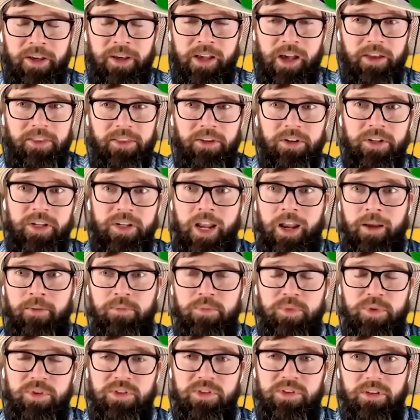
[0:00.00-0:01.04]
pick out their
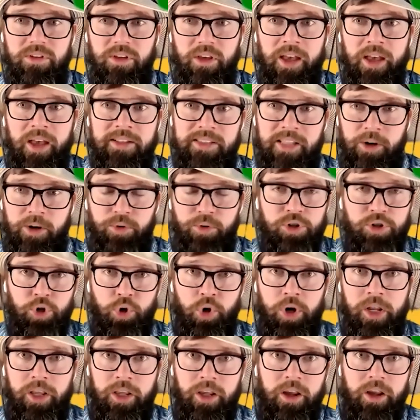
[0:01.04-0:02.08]
names as they were
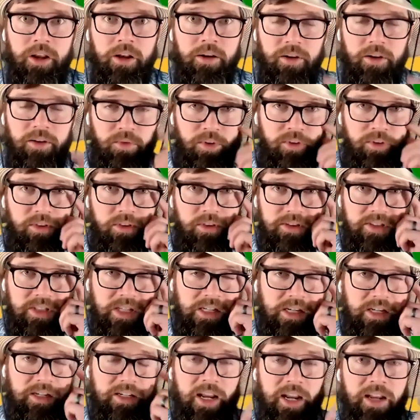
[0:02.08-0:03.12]
joining in with the
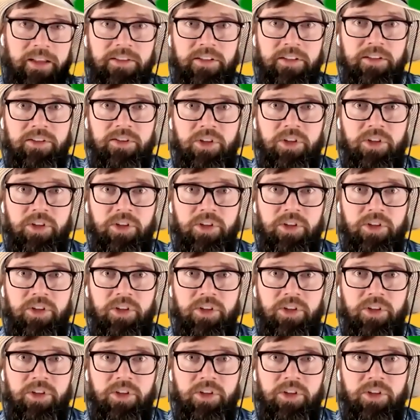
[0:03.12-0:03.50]
singing and dancing.